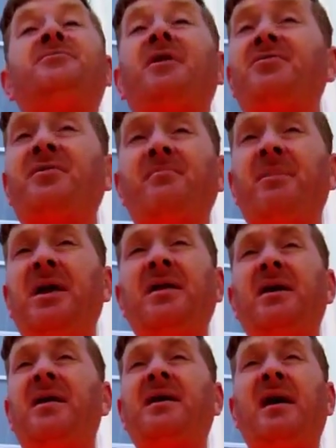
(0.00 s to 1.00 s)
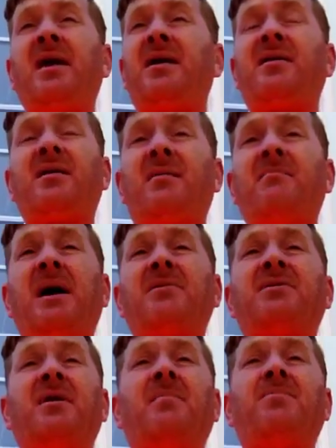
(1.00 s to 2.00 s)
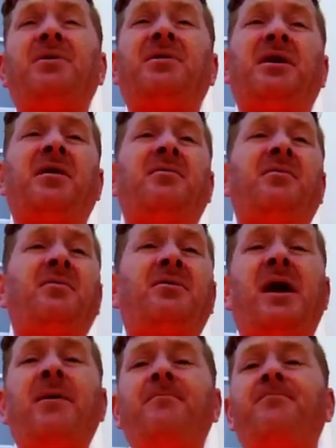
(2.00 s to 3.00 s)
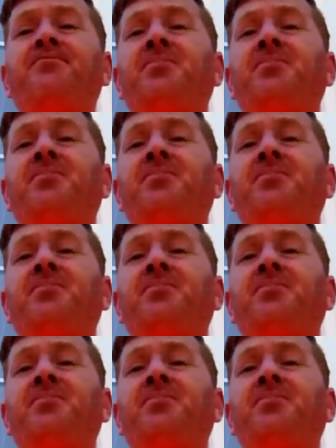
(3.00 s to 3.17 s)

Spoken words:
doesn't mean that it ain't going to come back to help you in the end, okay?